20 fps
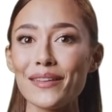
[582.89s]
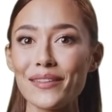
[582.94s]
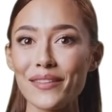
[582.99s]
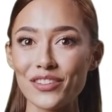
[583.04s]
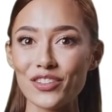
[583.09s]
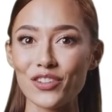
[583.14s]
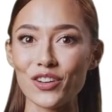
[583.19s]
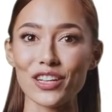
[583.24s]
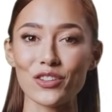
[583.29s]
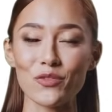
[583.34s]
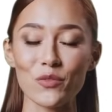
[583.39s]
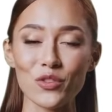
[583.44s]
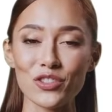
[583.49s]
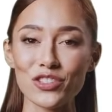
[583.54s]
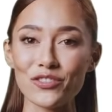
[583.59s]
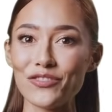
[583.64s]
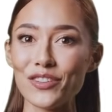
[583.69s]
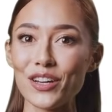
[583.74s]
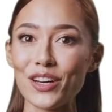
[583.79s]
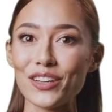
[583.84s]
A strict
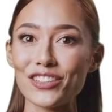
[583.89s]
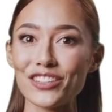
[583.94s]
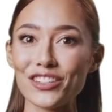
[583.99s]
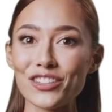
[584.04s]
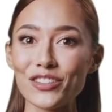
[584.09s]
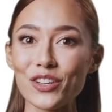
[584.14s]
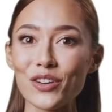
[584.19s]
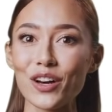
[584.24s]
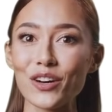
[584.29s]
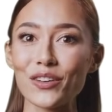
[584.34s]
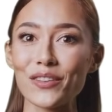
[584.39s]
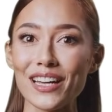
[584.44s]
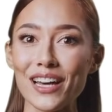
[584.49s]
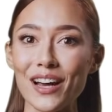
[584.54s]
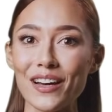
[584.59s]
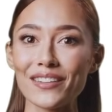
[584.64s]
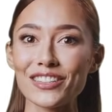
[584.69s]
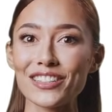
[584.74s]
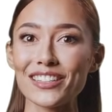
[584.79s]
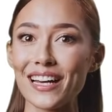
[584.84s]
water fast is not only
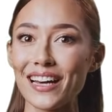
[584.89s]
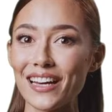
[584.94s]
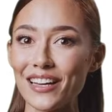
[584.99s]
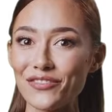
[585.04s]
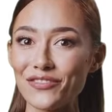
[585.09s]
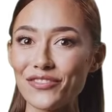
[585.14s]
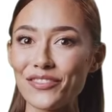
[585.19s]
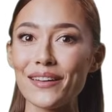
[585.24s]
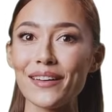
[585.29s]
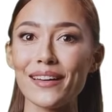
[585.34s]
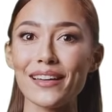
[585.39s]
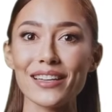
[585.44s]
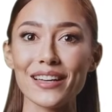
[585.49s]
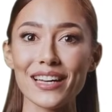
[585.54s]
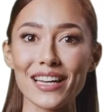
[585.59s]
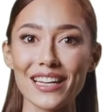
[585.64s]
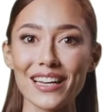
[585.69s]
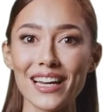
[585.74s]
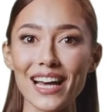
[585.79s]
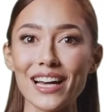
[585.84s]
unsafe,
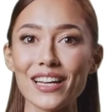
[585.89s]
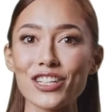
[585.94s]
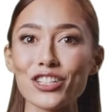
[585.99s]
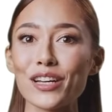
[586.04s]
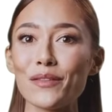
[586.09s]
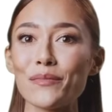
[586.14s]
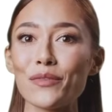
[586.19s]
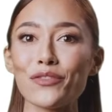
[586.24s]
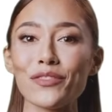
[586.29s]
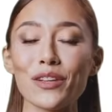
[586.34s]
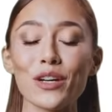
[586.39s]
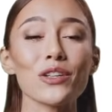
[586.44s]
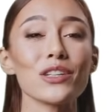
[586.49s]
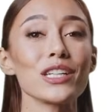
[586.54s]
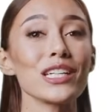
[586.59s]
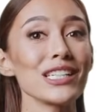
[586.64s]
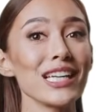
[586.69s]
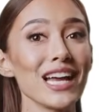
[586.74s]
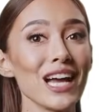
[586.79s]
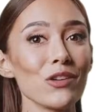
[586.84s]
it can actually provoke
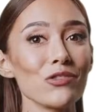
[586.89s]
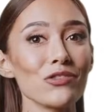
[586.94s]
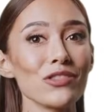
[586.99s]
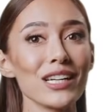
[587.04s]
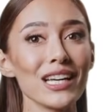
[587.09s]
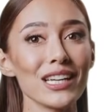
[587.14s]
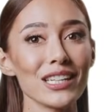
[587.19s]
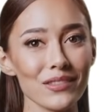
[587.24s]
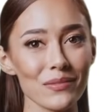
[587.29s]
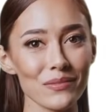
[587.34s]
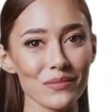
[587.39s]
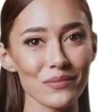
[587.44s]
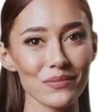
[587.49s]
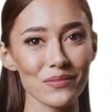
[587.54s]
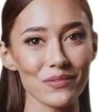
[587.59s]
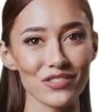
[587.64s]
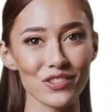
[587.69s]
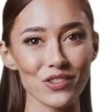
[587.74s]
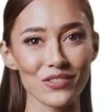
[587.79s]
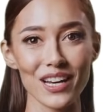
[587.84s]
a gout flare,
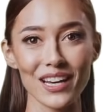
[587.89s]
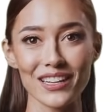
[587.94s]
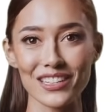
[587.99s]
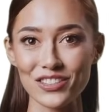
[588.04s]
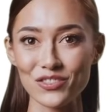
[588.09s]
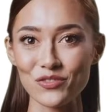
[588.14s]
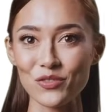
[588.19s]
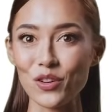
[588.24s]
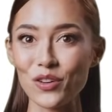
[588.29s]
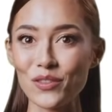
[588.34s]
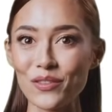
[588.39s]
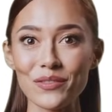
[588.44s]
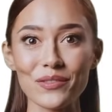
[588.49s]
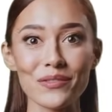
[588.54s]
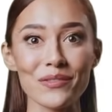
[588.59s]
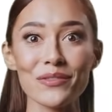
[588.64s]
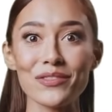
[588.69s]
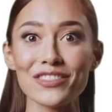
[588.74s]
so that is wrong.